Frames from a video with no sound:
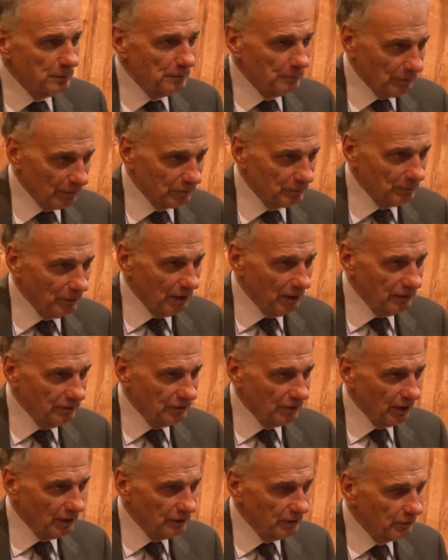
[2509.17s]
people's
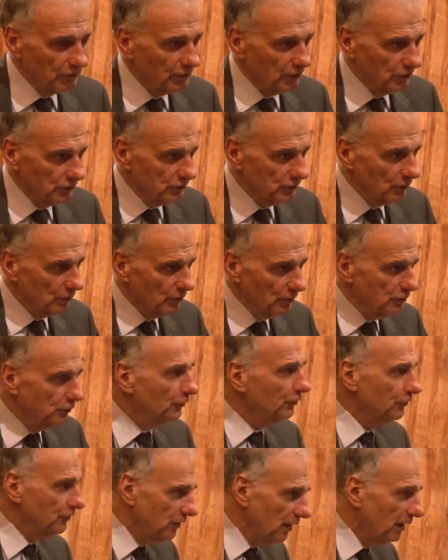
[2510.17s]
minds on this issue. And
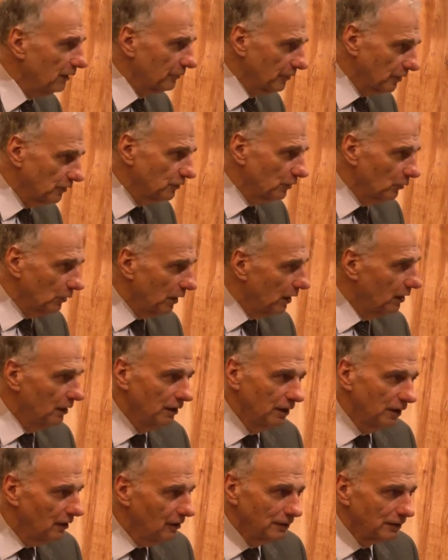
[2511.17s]
you'll see how they do it.
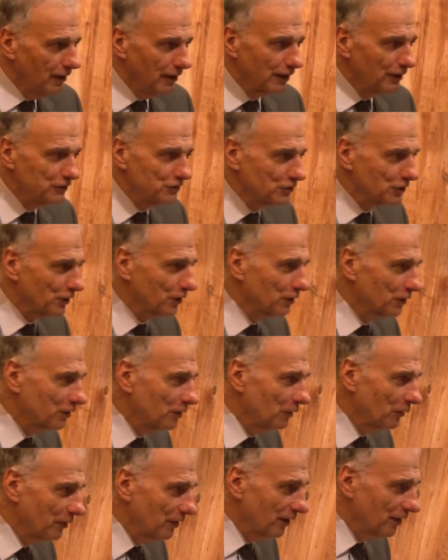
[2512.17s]
They didn't
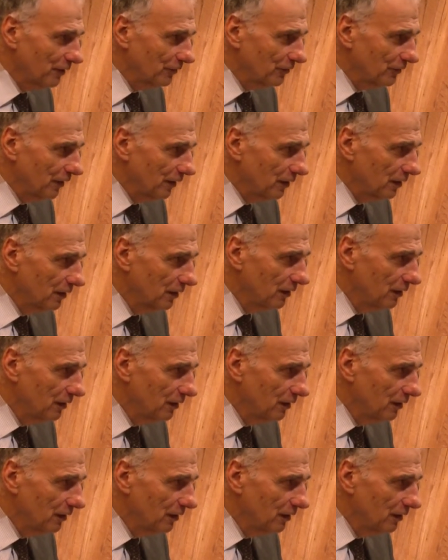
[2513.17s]
sugarcoat anything.